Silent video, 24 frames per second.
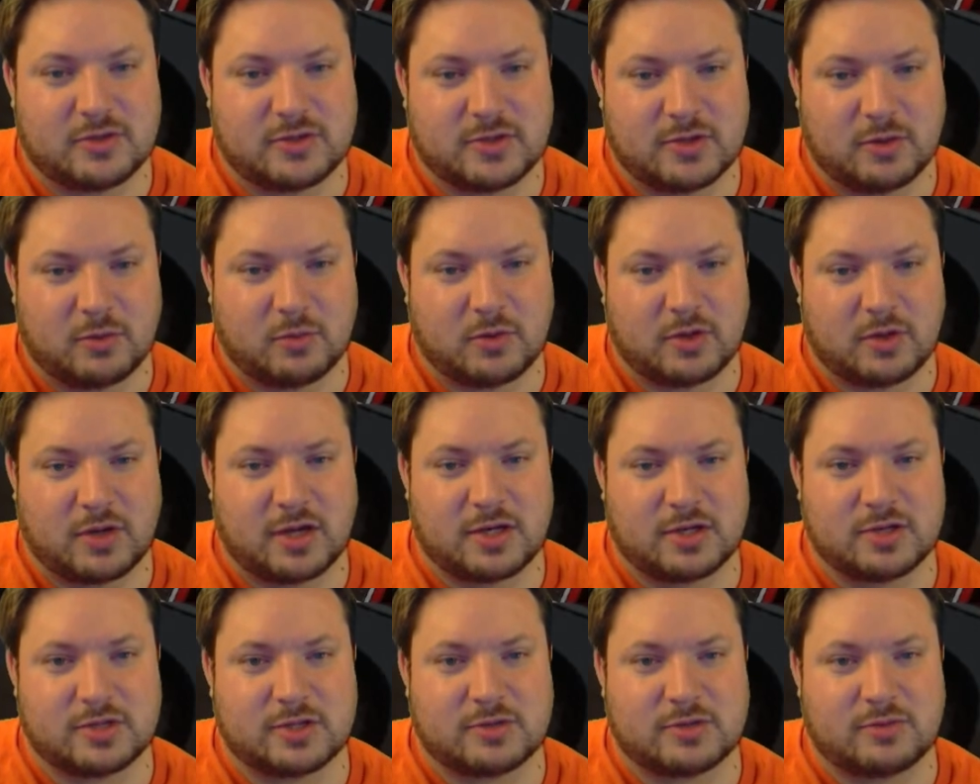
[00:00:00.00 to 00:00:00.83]
So we'll kind
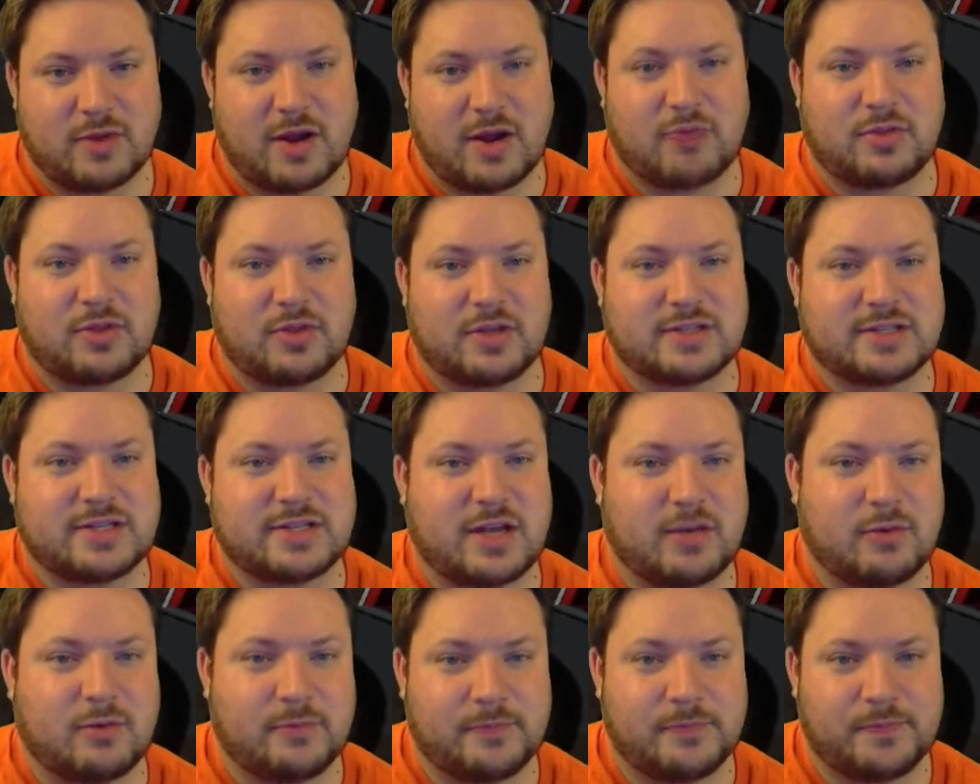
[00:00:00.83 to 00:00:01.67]
of just round things
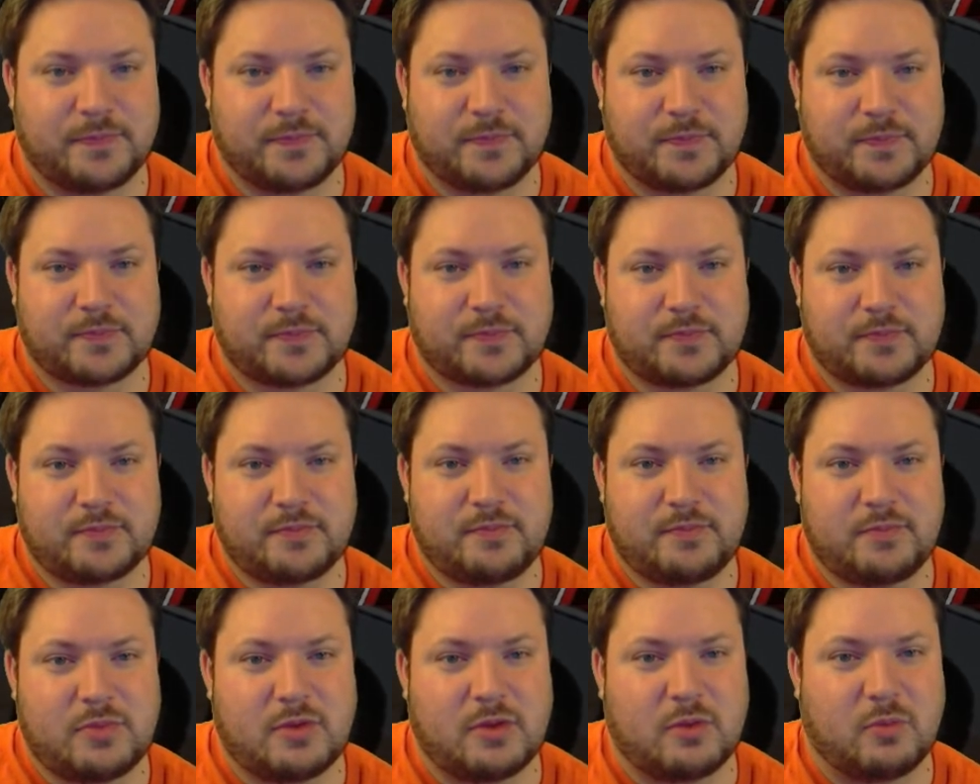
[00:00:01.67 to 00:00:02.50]
out
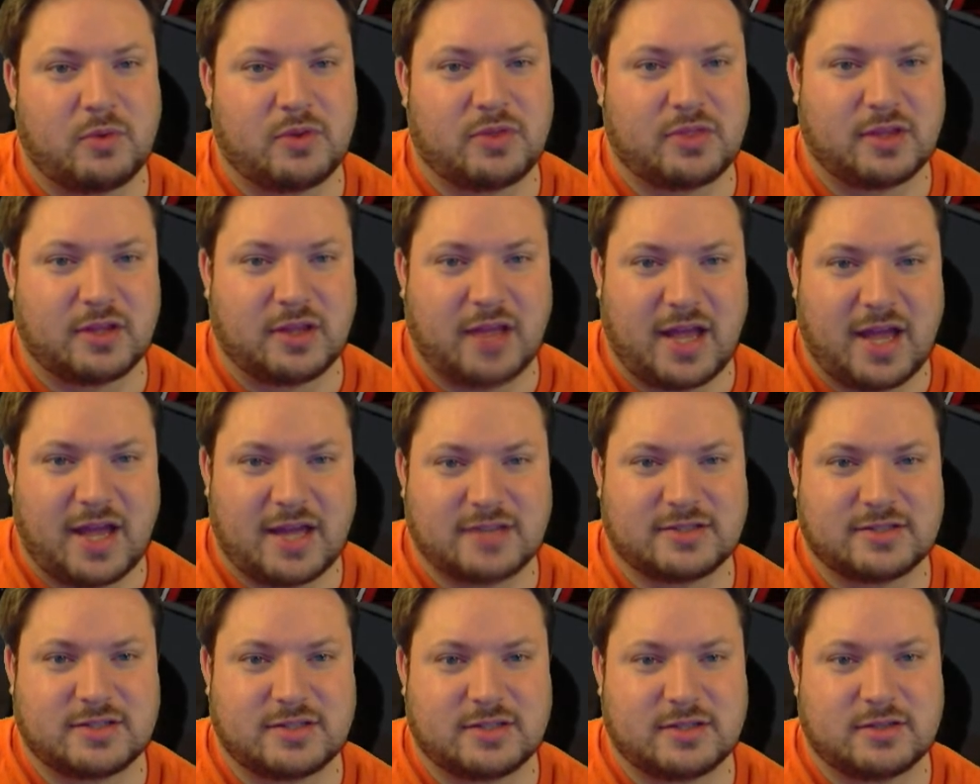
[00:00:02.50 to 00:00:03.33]
with the
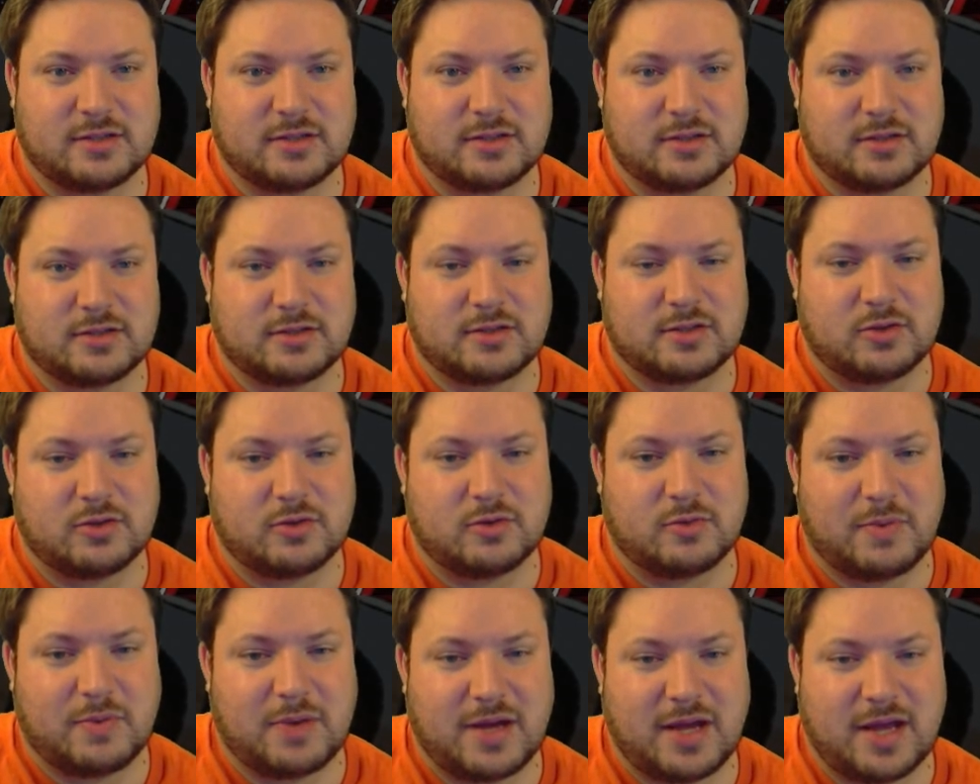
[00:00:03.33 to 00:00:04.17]
last
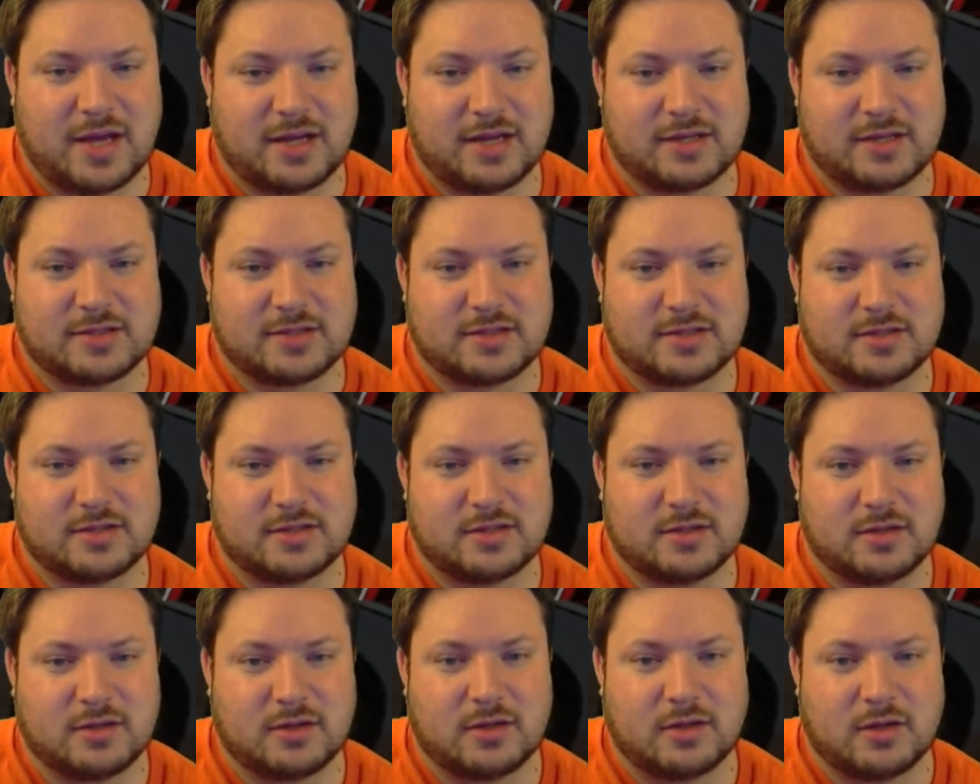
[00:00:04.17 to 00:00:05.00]
two packs.
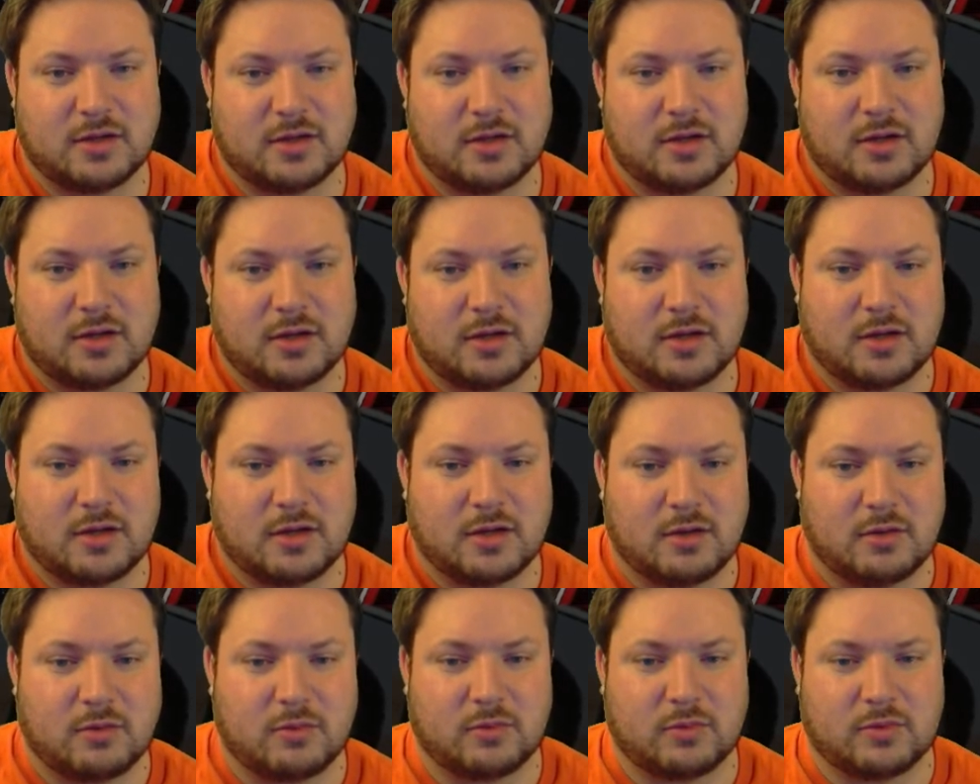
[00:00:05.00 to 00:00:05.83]

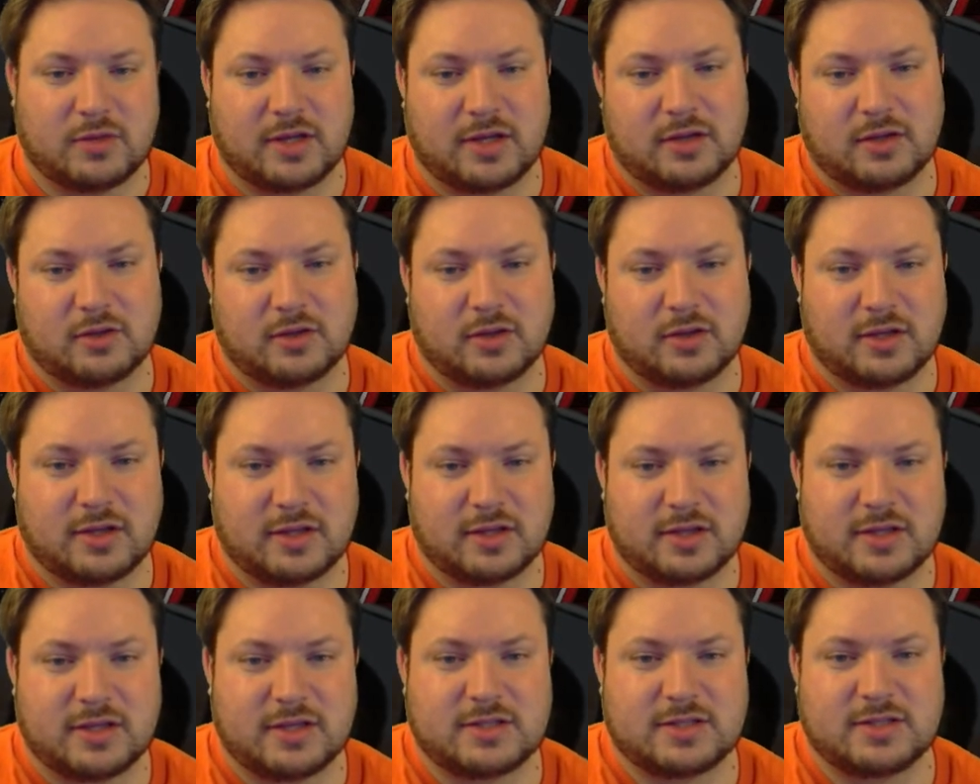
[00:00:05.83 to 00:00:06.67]
We'll take a look
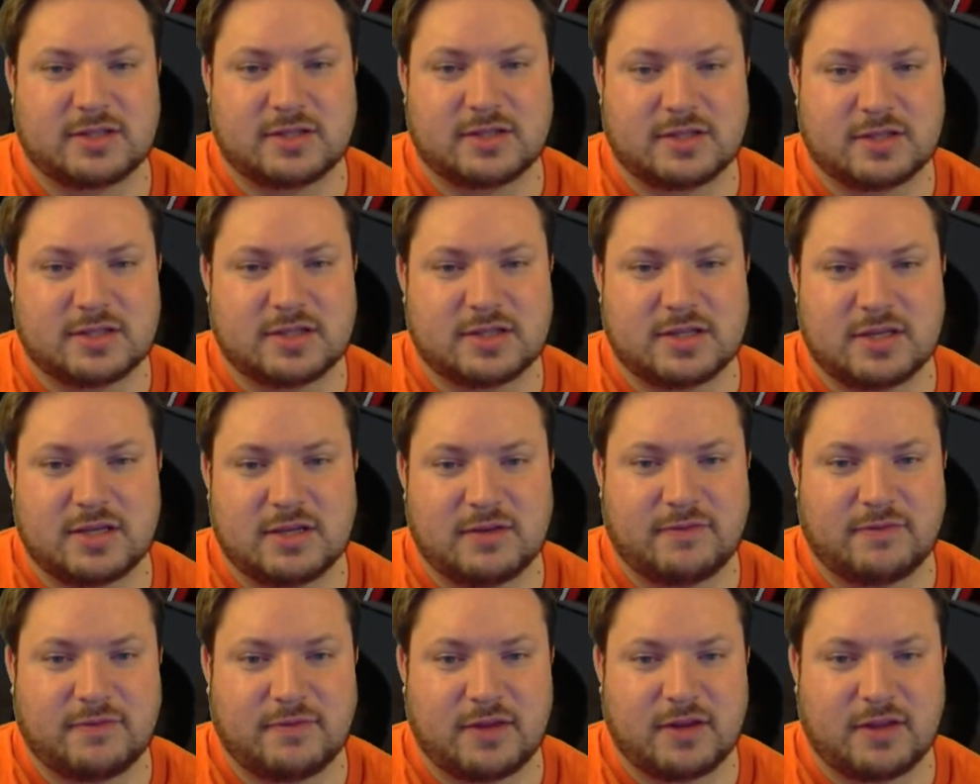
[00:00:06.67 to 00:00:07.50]
at this and see
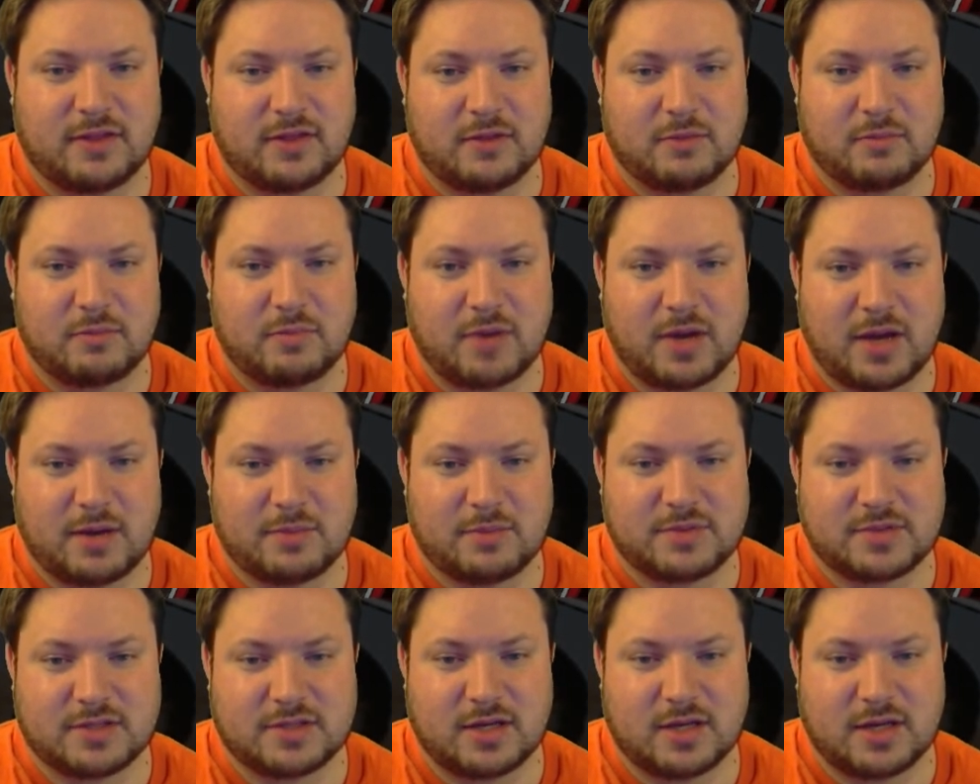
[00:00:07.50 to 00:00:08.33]
if anything
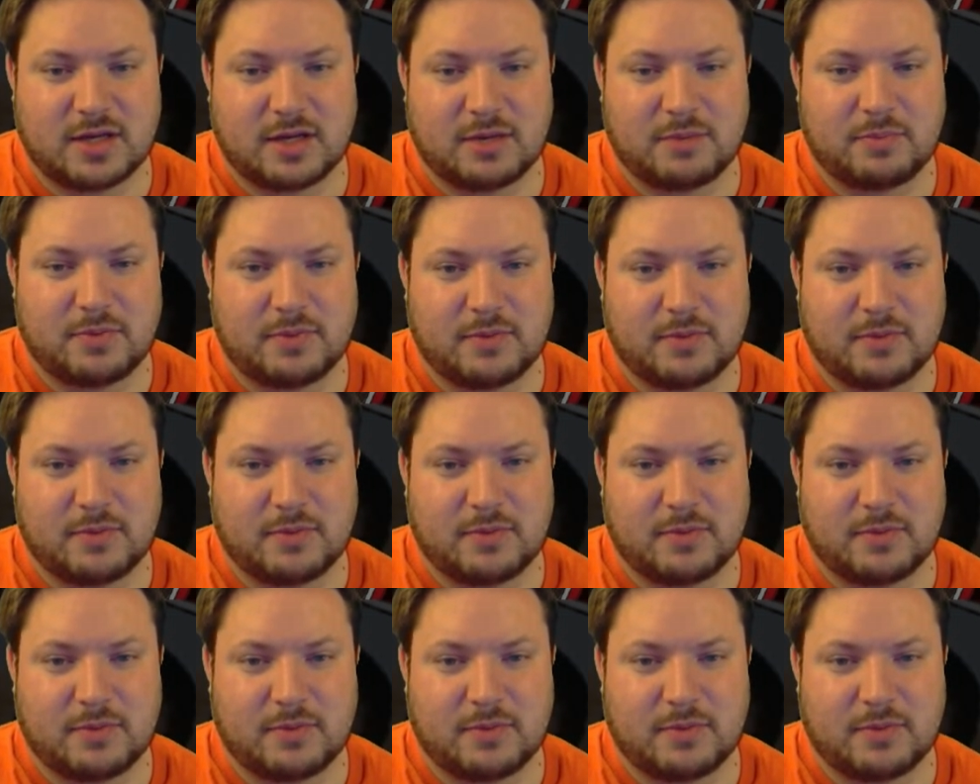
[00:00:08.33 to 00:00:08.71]
pops up.